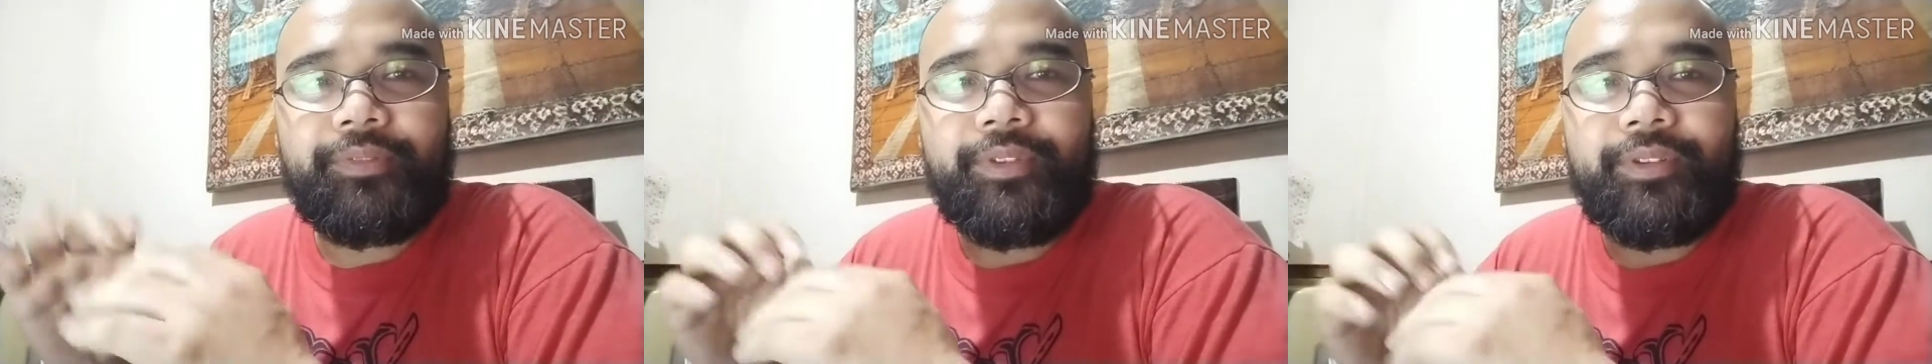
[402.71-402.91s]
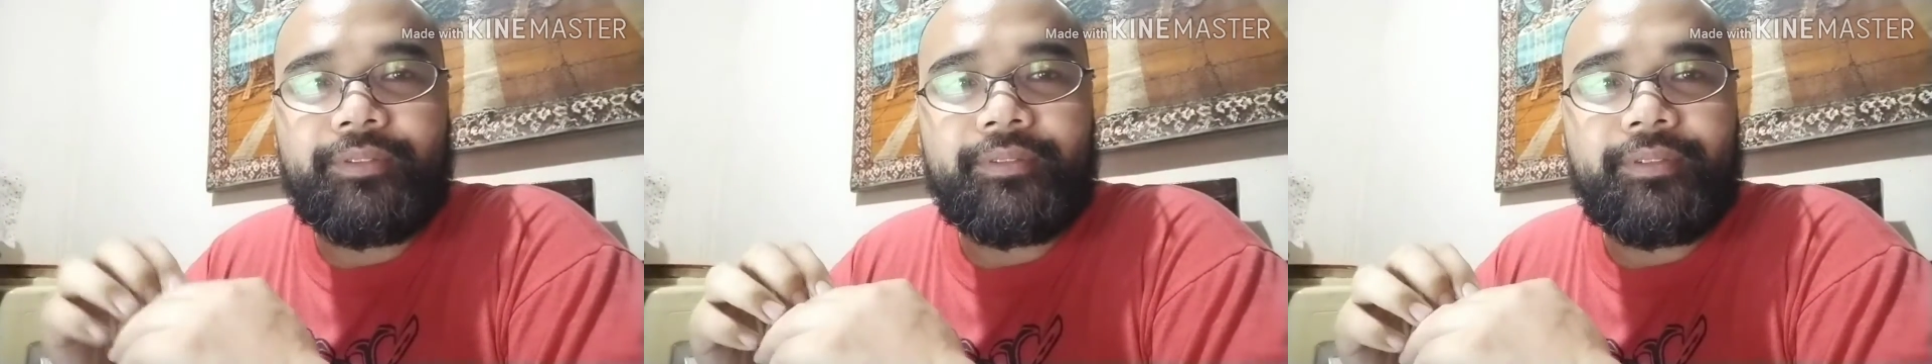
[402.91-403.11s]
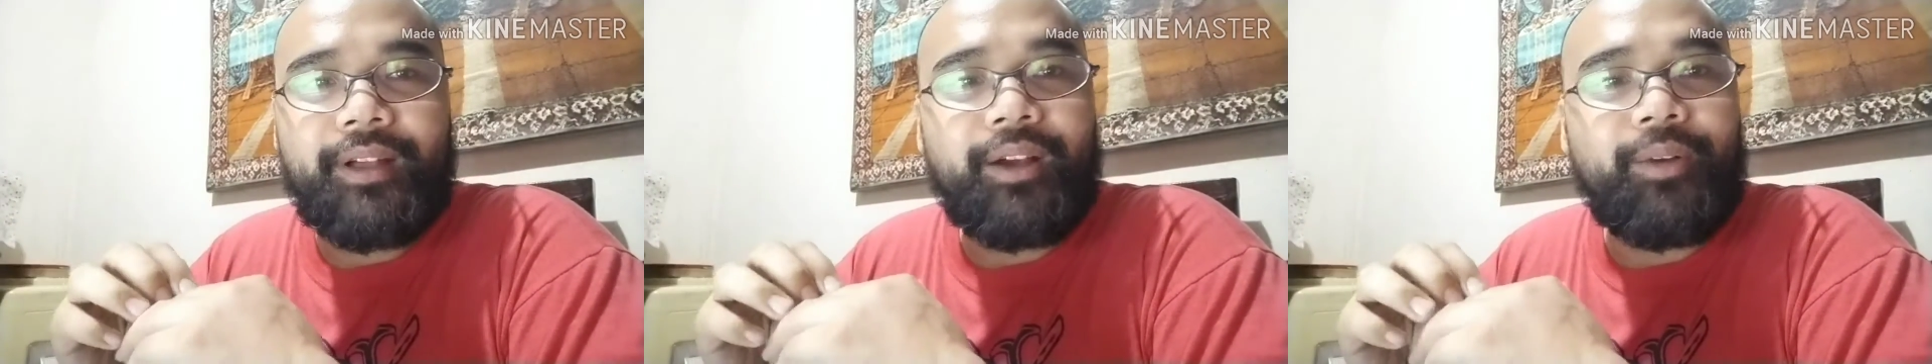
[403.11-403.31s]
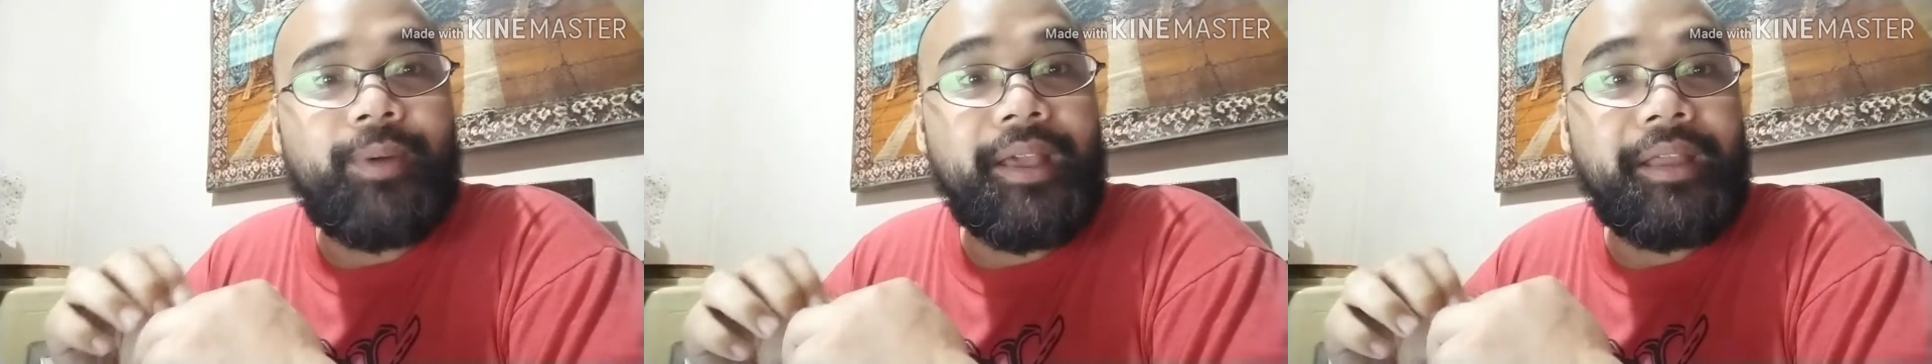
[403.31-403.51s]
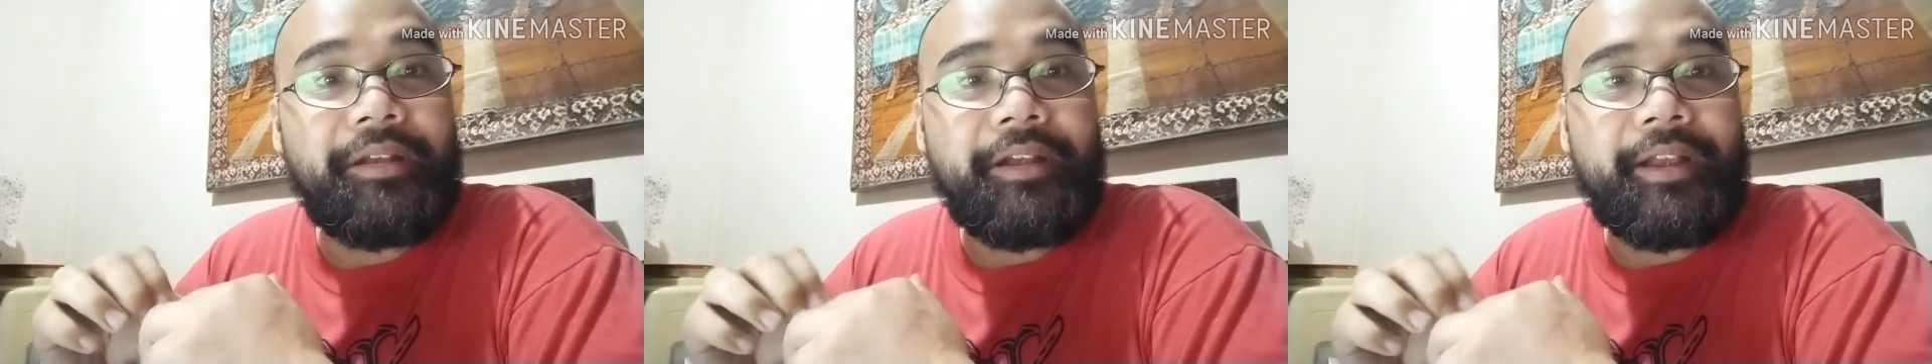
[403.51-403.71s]
yung
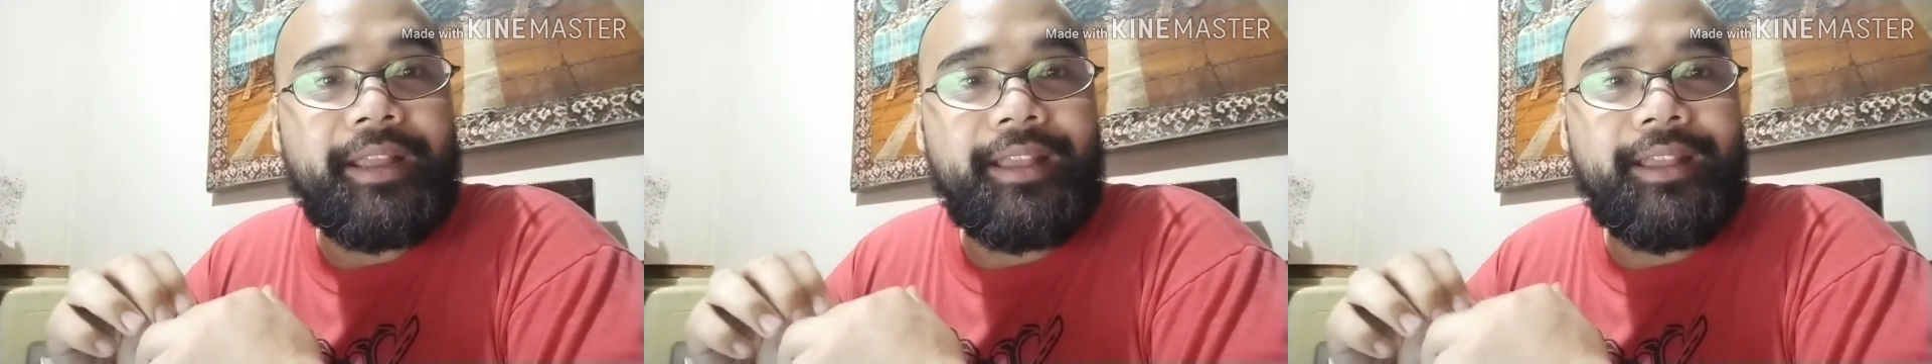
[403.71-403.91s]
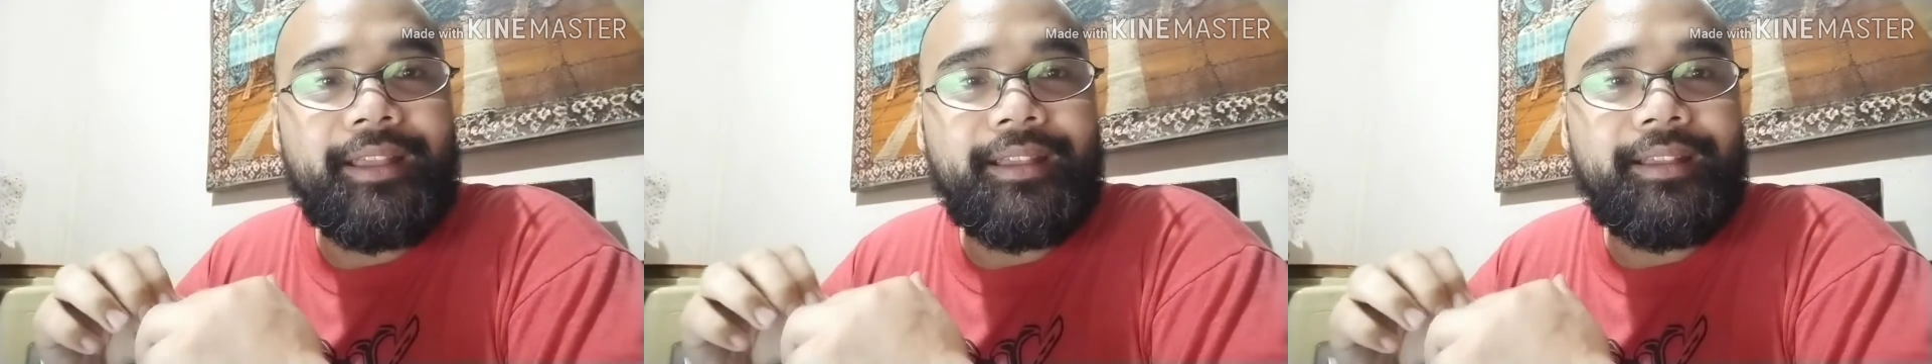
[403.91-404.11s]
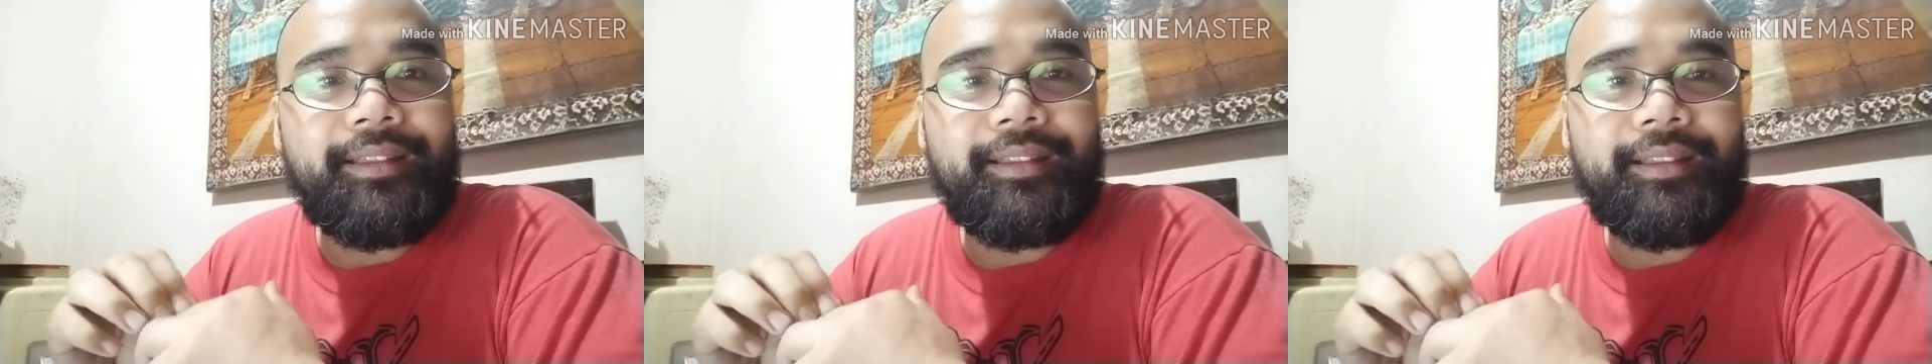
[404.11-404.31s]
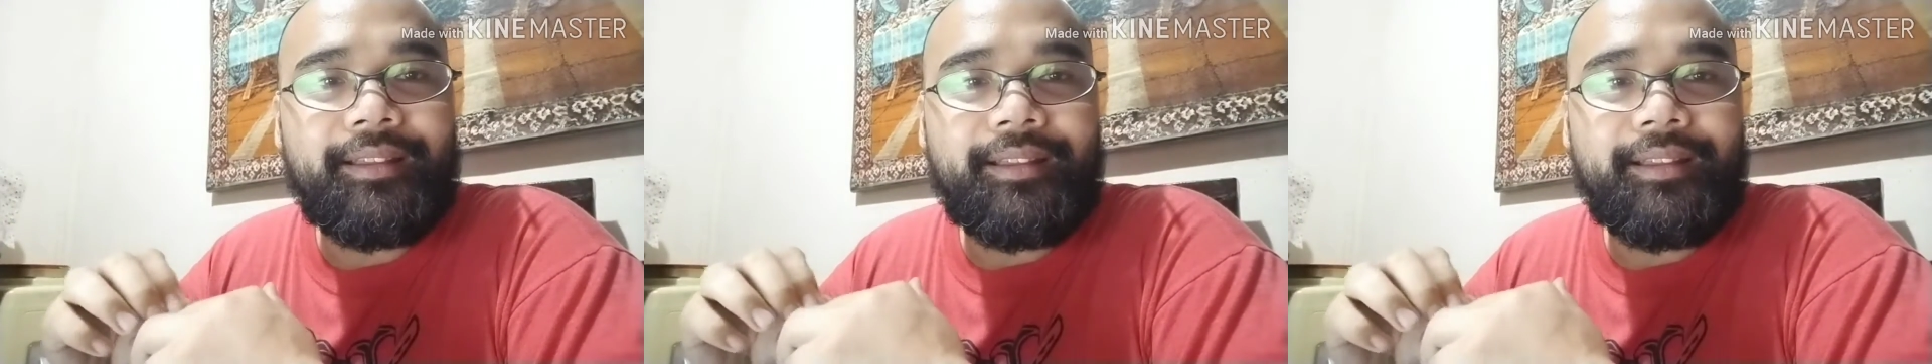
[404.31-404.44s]
acquiring